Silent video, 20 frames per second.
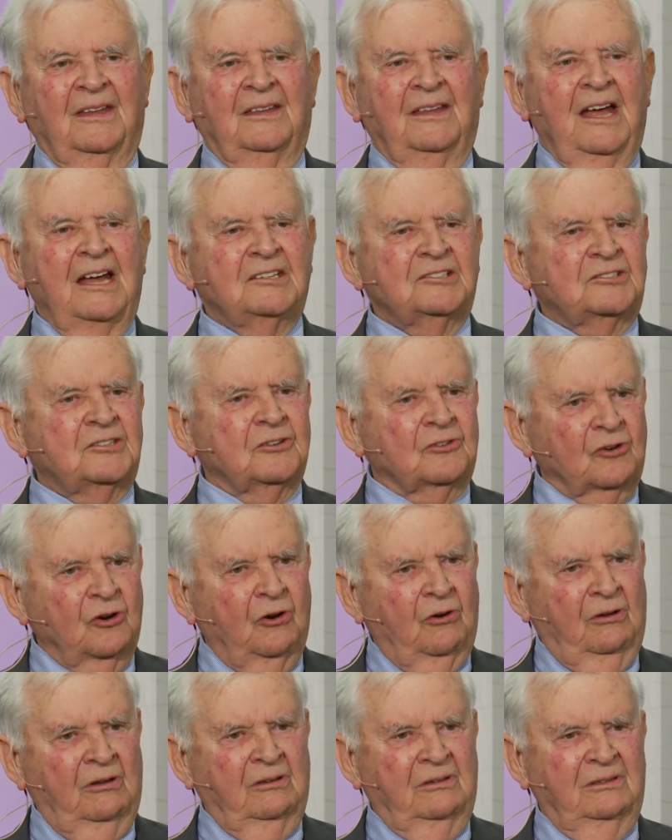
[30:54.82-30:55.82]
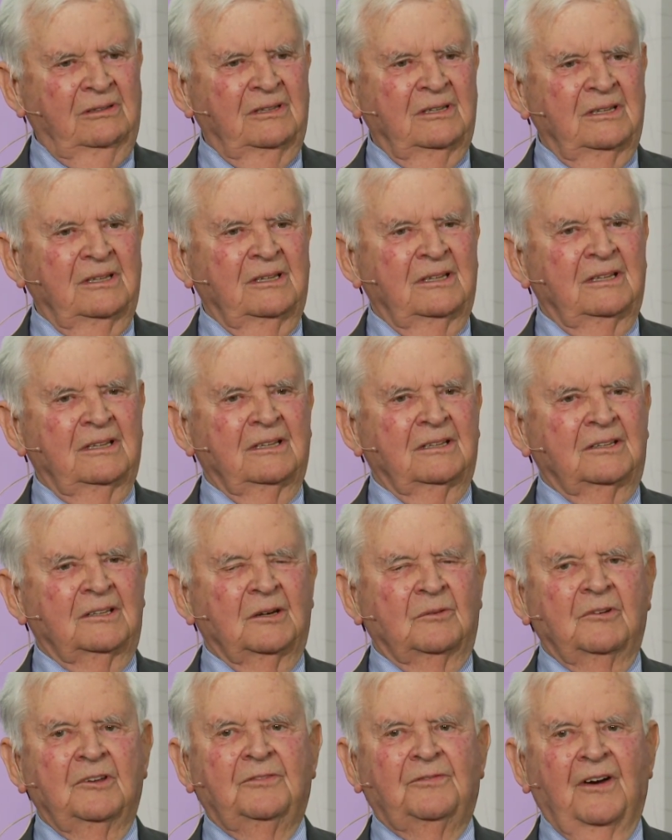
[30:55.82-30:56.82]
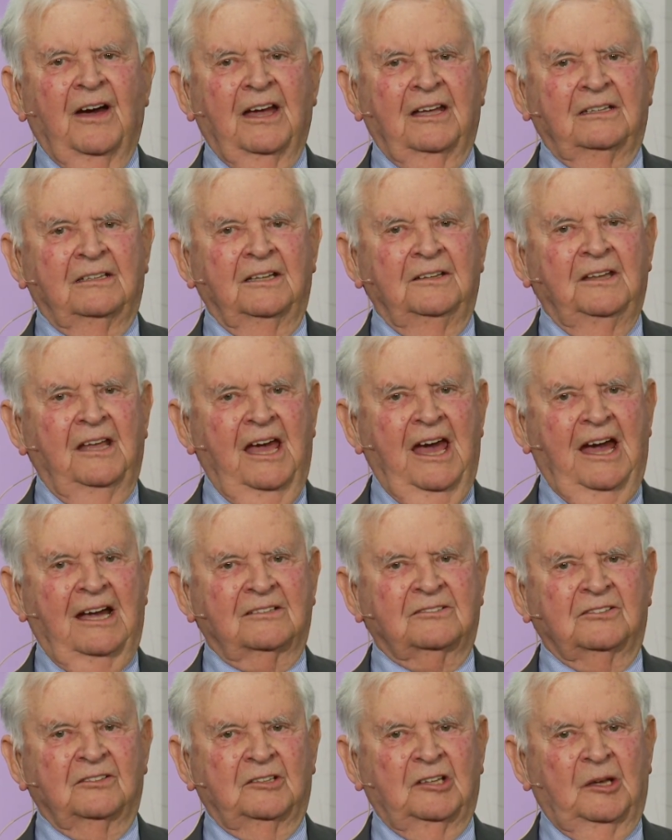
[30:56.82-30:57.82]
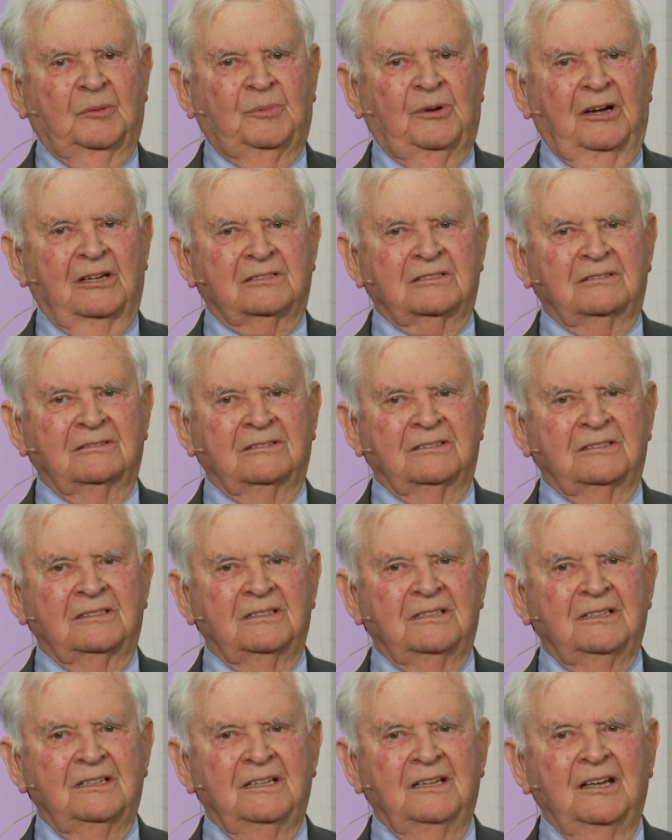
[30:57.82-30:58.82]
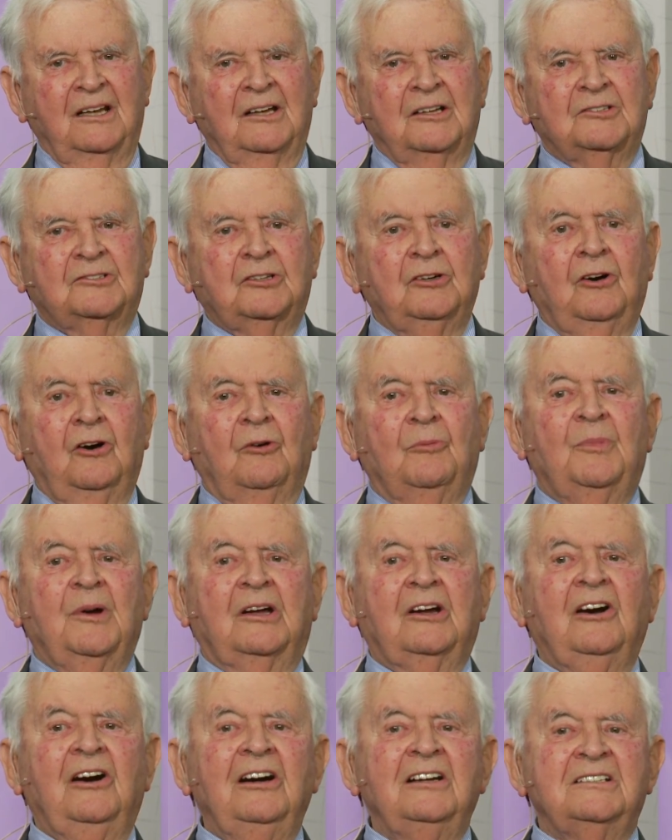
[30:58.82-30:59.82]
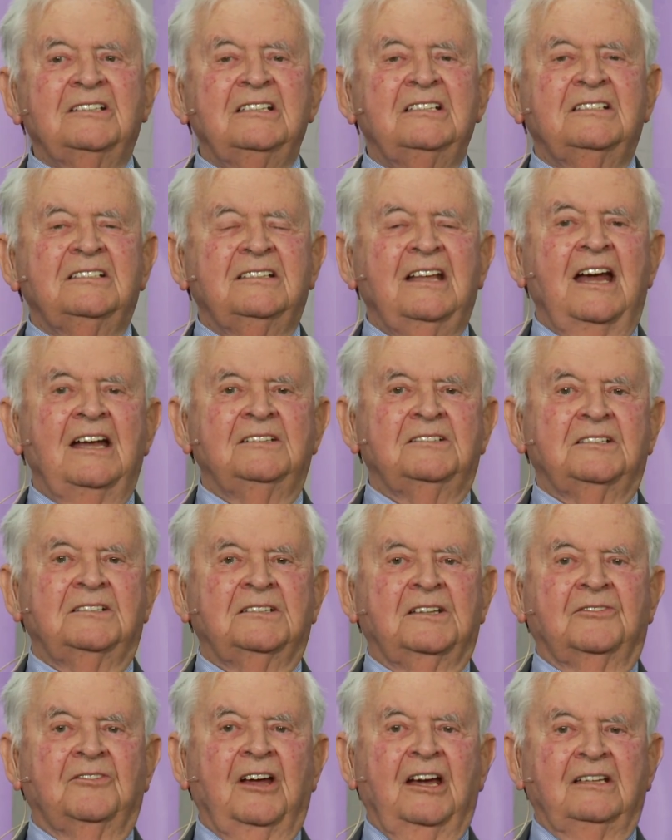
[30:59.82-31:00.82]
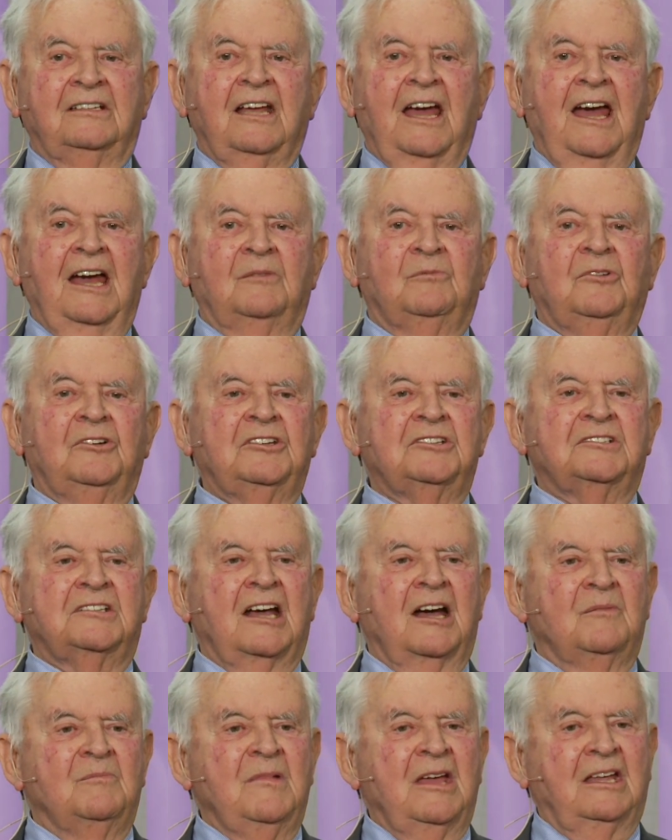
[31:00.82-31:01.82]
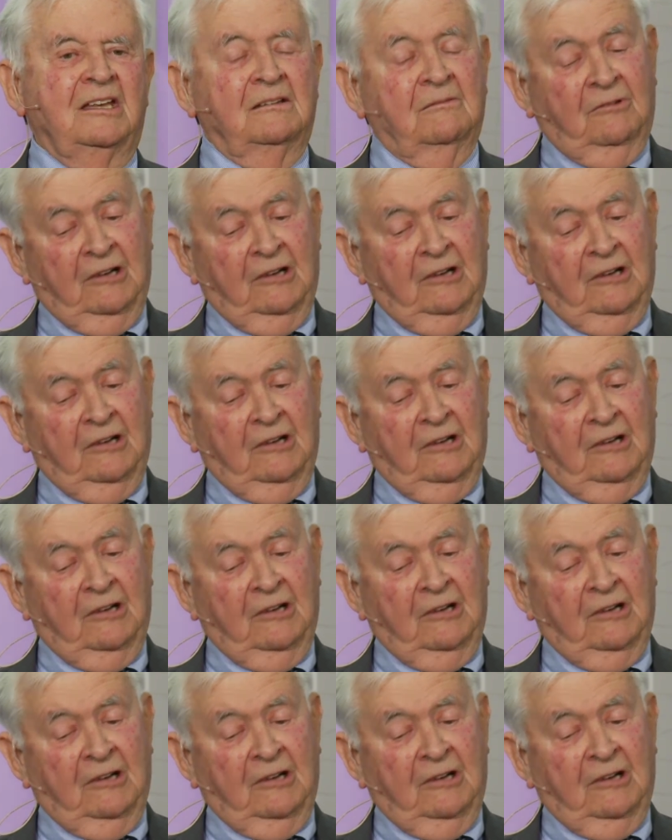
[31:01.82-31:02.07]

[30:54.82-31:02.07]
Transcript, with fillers: That's the role that we find in the Acts of the Apostles. So, because he stands at the right hand, what does that mean?